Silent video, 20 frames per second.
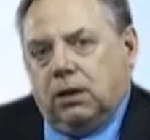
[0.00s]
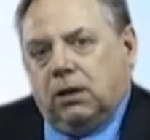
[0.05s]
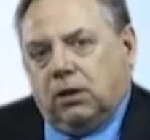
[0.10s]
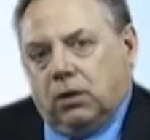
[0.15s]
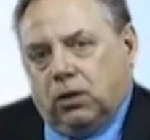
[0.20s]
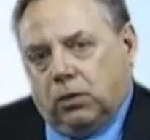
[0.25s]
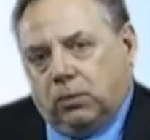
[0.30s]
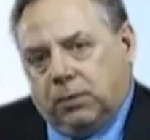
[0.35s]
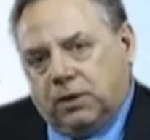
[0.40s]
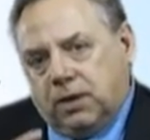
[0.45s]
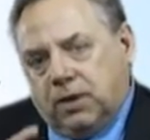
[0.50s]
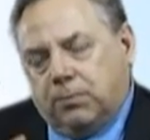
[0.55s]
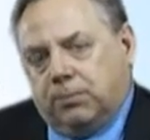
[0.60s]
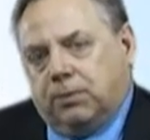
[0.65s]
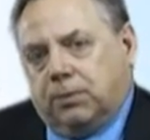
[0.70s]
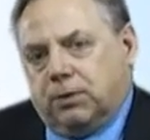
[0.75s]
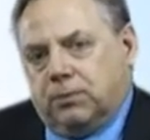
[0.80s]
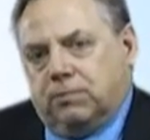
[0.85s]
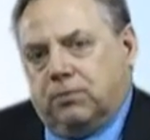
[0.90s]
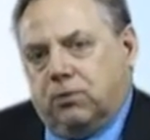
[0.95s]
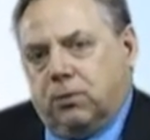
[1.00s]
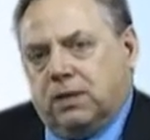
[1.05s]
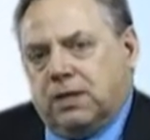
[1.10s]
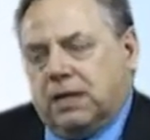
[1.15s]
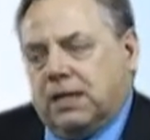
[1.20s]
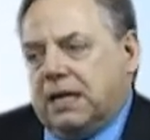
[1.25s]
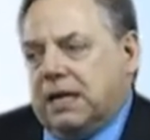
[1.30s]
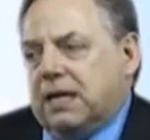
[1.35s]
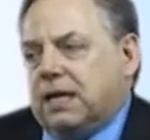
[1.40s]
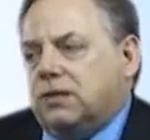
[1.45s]
When they put forth
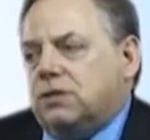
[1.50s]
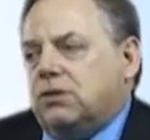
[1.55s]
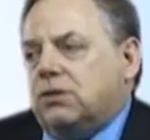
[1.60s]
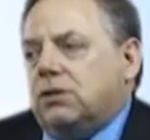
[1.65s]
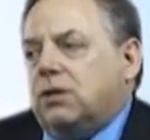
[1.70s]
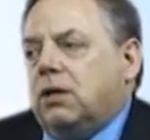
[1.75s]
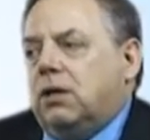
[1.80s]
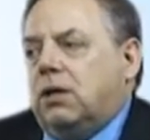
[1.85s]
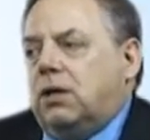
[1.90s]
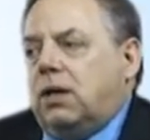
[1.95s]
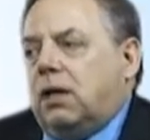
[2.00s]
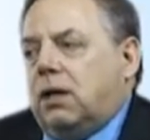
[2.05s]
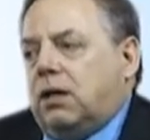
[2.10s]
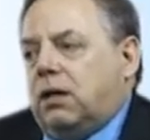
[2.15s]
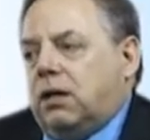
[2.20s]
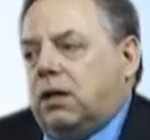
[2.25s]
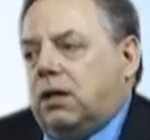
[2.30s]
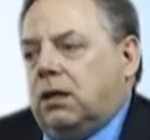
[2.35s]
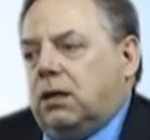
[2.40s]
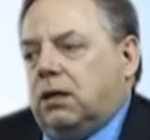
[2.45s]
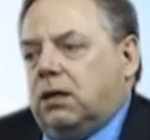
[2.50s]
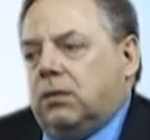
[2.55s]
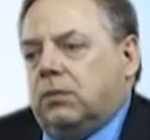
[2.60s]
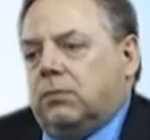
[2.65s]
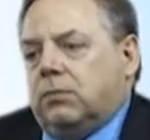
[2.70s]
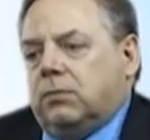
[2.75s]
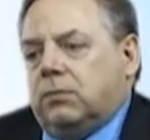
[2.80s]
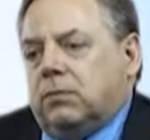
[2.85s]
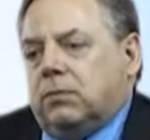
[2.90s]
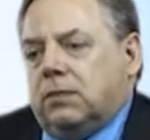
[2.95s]
an answer,
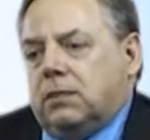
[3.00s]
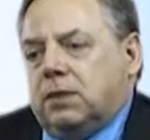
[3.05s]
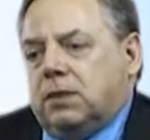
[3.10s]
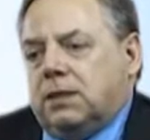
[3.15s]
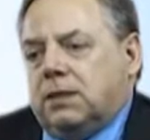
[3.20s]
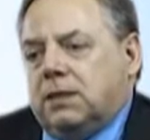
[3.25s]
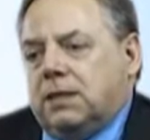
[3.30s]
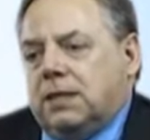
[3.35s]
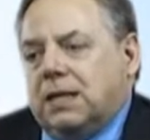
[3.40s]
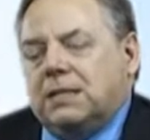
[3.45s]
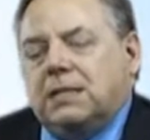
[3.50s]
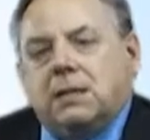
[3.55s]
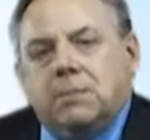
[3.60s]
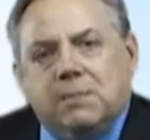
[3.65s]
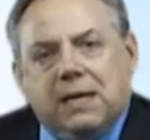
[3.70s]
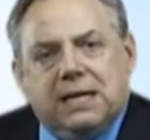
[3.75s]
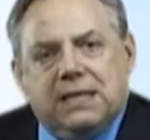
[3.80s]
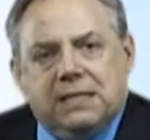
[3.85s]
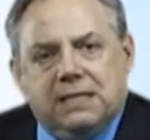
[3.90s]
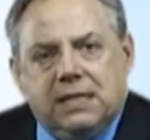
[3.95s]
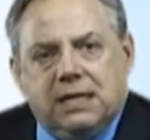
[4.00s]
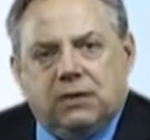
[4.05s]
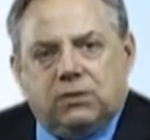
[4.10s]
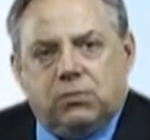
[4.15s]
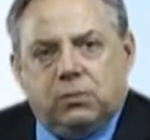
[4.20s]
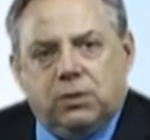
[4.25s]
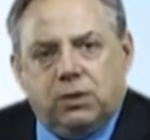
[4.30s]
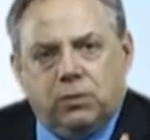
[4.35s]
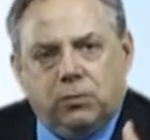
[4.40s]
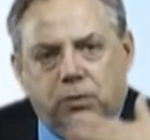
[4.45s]
does it make
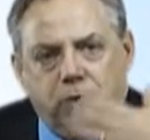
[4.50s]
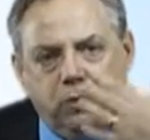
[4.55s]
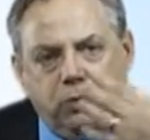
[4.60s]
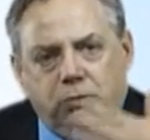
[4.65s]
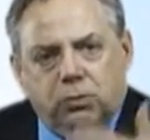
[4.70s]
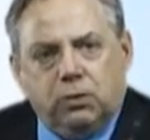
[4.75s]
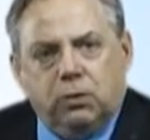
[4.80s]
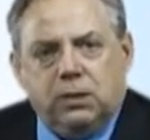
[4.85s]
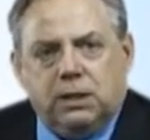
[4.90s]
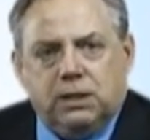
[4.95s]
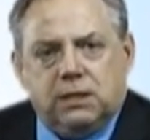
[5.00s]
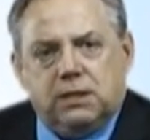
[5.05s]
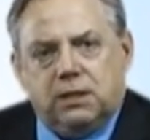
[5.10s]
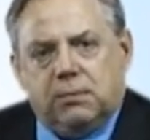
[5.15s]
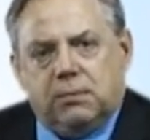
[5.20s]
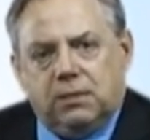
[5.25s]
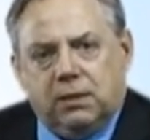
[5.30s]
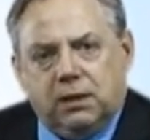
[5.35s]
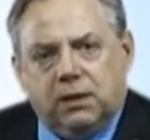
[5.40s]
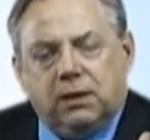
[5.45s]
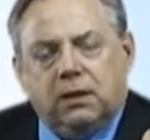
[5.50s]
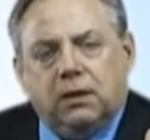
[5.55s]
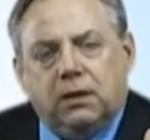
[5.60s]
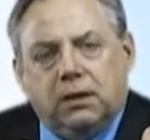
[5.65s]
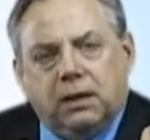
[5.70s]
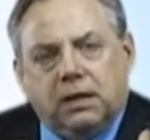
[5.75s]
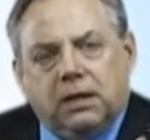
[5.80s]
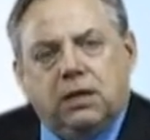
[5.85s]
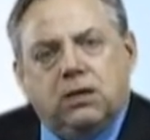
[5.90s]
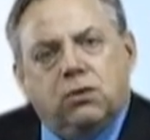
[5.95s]
sense? When you look at something,
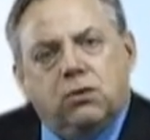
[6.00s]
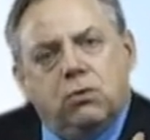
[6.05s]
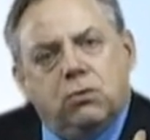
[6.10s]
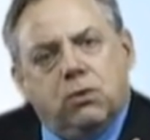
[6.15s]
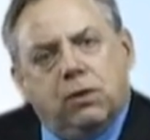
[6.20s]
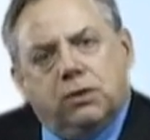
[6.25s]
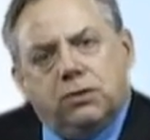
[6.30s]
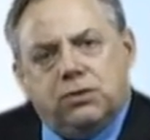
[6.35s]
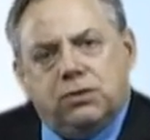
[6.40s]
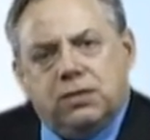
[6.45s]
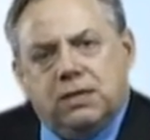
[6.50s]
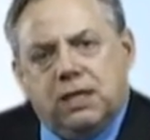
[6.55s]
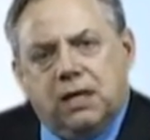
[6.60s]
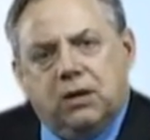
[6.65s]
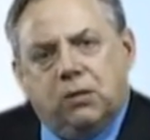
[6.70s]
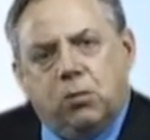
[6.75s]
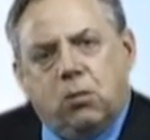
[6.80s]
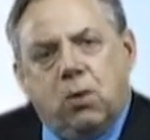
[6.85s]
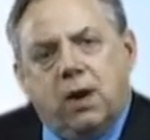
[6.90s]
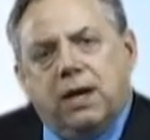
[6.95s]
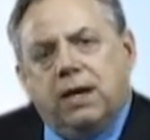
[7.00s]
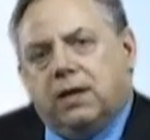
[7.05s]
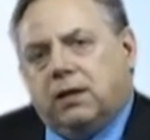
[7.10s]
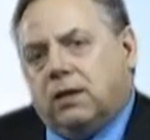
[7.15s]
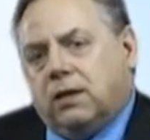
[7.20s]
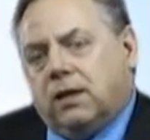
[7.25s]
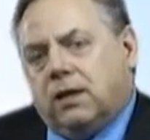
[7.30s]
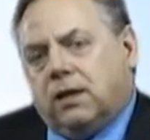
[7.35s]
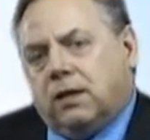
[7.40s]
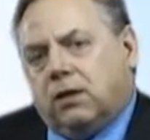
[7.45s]
can you understand why
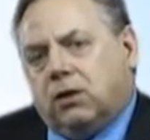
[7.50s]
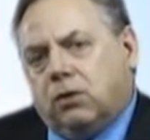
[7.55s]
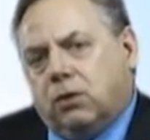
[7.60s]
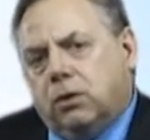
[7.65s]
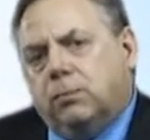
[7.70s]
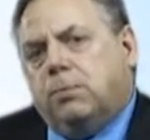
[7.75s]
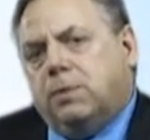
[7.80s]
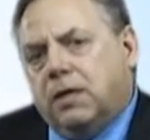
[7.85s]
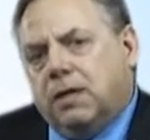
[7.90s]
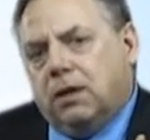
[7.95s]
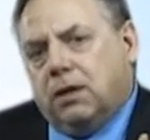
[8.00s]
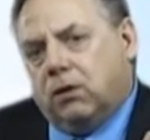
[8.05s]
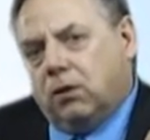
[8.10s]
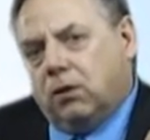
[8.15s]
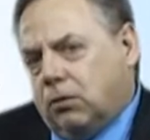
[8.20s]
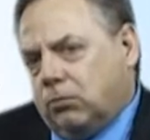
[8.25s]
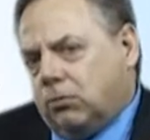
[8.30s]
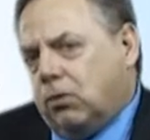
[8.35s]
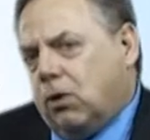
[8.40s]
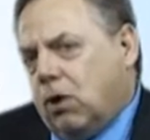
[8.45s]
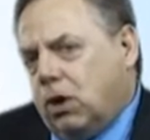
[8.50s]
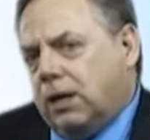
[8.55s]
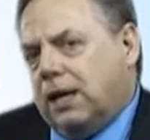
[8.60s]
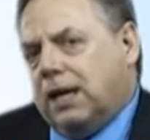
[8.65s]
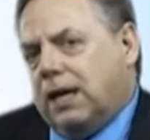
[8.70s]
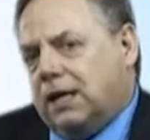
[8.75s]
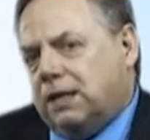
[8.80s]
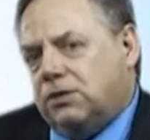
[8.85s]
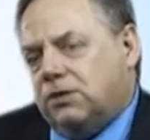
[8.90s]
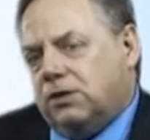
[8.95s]
it could be wrong
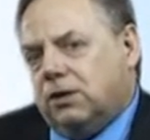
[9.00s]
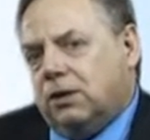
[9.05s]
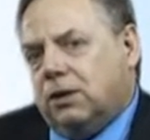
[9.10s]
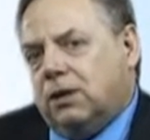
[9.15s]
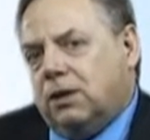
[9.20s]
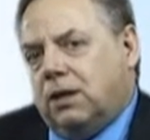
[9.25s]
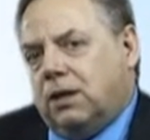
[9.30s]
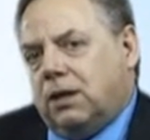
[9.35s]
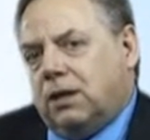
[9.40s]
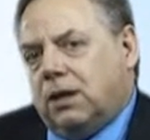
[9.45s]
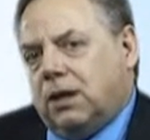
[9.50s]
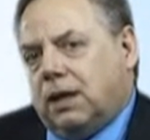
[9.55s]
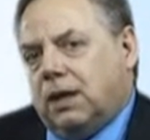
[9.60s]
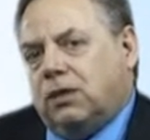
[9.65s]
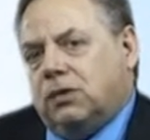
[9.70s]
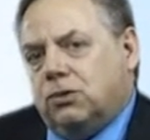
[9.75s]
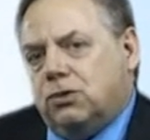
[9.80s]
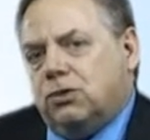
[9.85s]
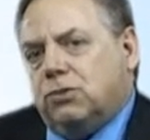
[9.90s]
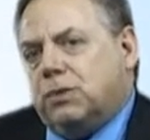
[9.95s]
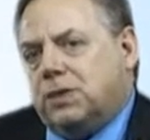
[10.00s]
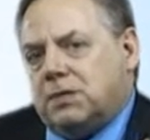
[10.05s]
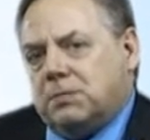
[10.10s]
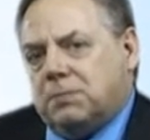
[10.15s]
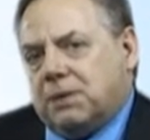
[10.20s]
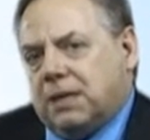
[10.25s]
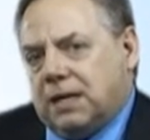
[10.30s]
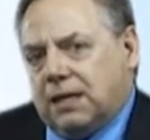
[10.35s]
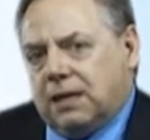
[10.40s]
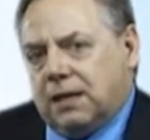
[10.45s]
answer? And could you
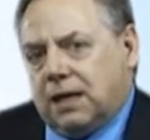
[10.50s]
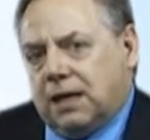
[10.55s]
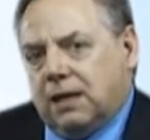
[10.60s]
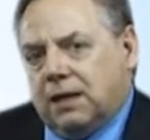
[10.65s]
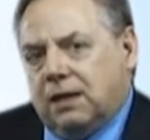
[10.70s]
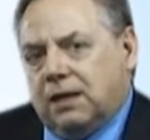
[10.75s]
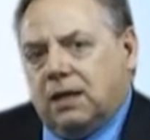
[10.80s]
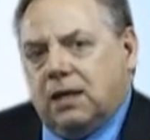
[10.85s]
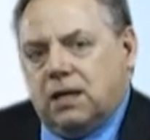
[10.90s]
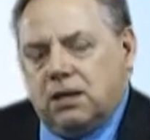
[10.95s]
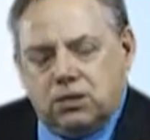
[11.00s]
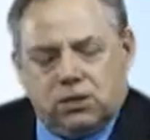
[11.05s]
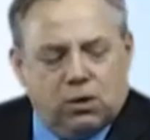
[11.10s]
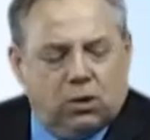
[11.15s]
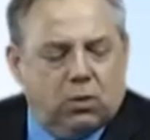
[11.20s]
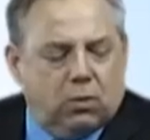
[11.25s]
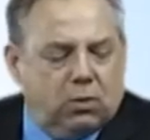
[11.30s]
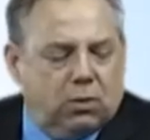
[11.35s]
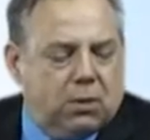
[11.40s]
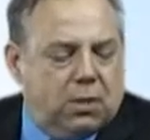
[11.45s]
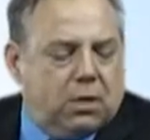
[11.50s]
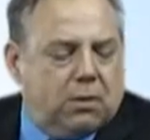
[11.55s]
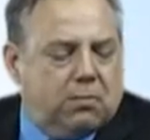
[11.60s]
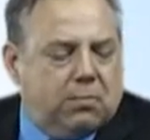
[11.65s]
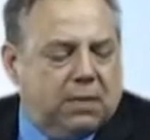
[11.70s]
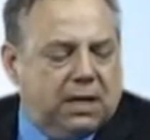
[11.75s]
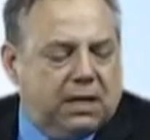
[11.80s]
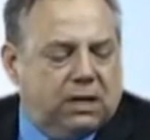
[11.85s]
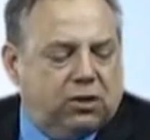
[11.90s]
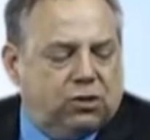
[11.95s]
explain that? So
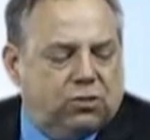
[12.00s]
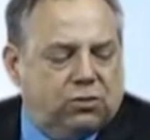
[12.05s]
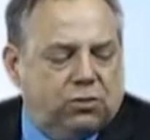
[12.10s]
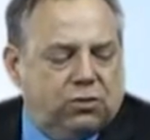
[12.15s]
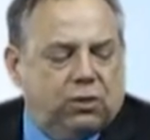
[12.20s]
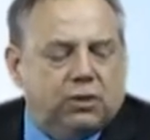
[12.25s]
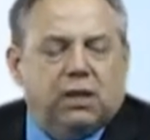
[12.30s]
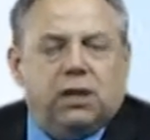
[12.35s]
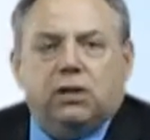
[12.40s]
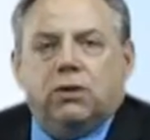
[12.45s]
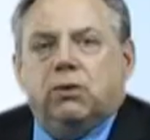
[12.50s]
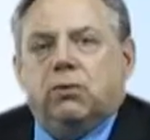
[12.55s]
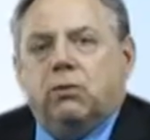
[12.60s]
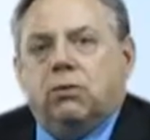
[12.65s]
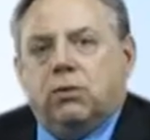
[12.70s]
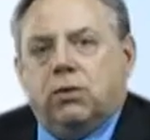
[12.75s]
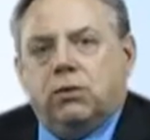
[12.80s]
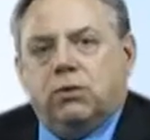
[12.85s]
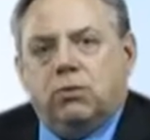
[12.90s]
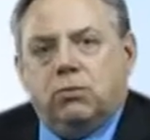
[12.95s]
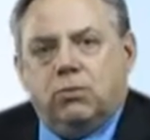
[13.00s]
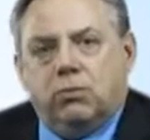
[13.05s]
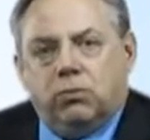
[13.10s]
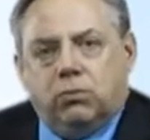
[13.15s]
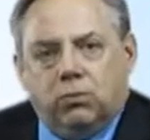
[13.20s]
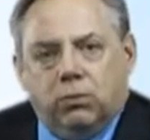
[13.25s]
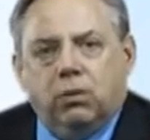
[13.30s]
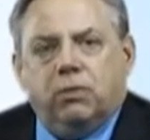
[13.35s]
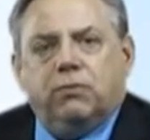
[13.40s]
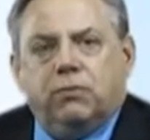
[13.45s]
making sure that you
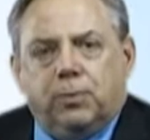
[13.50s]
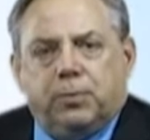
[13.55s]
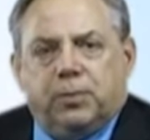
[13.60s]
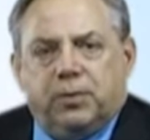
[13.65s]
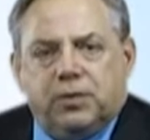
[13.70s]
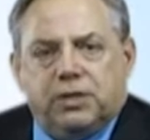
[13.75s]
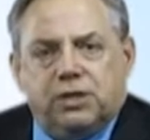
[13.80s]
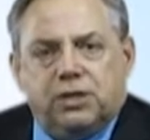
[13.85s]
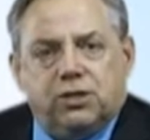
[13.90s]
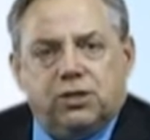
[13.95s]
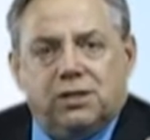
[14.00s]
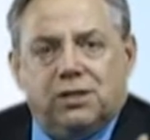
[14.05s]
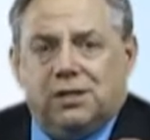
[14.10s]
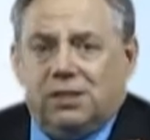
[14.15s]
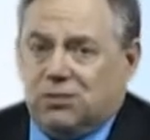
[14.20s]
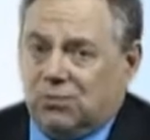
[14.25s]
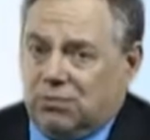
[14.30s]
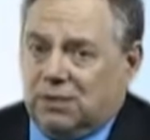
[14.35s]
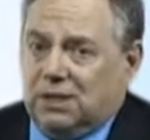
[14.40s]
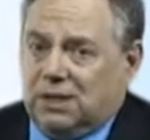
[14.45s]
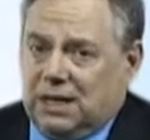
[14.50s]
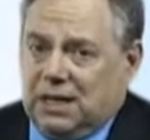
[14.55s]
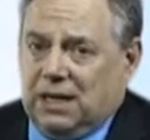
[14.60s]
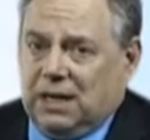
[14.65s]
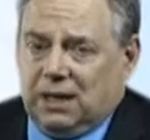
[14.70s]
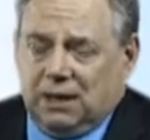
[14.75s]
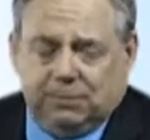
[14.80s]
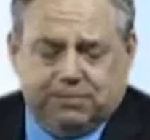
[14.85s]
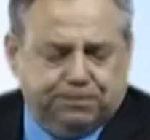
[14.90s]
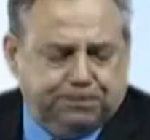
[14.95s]
look for precision is really key.